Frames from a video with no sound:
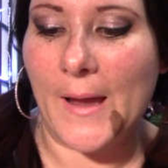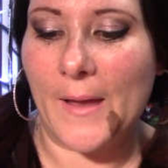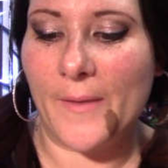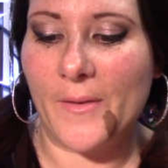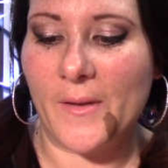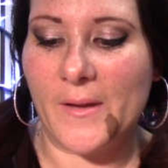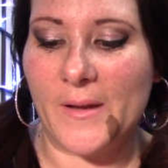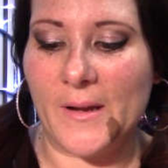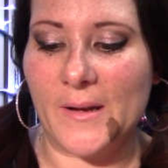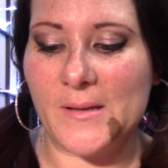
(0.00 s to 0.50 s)
And
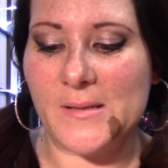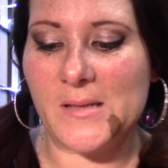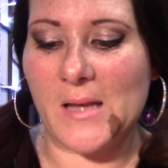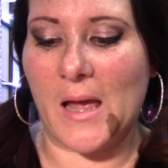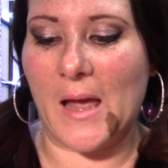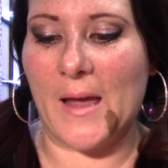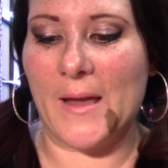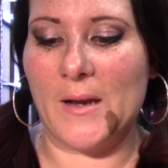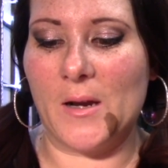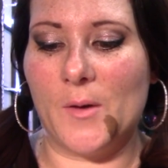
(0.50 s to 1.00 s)
the next
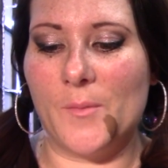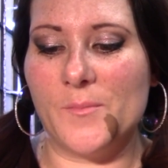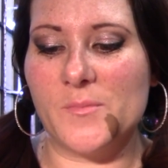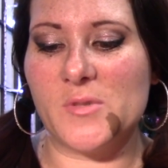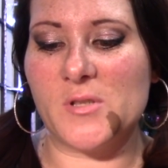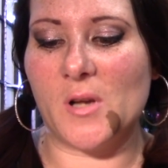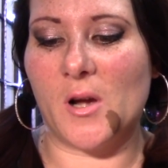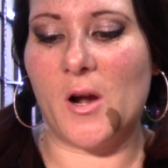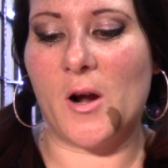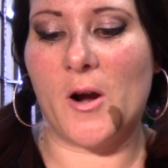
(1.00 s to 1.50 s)

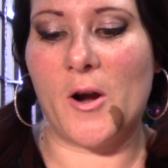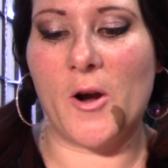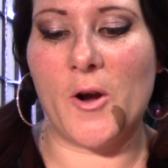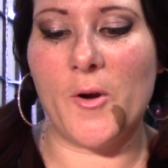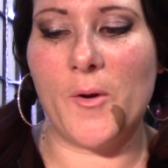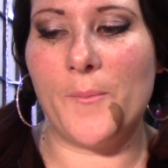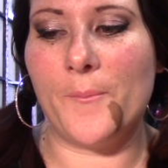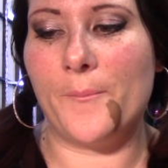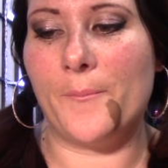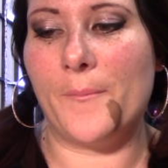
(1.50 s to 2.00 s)
items
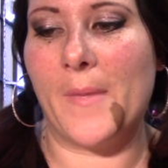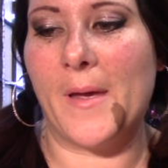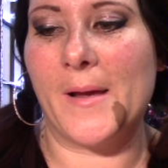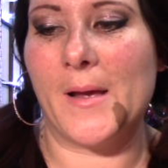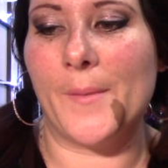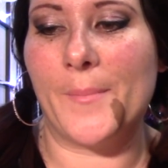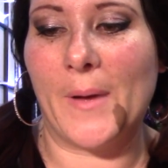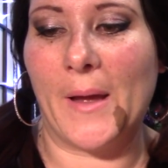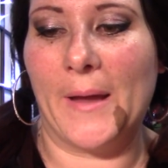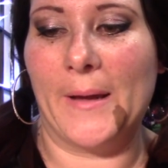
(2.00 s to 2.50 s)
are
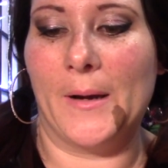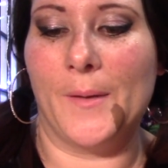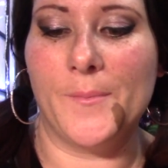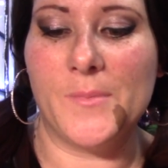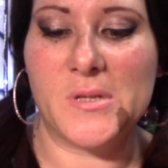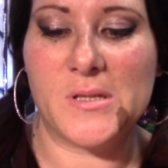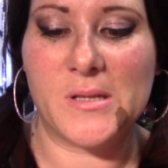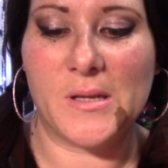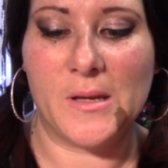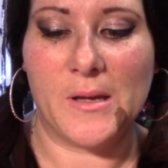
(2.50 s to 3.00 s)
makeup
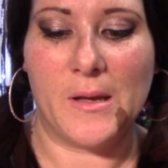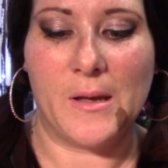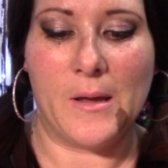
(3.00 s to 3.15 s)
items.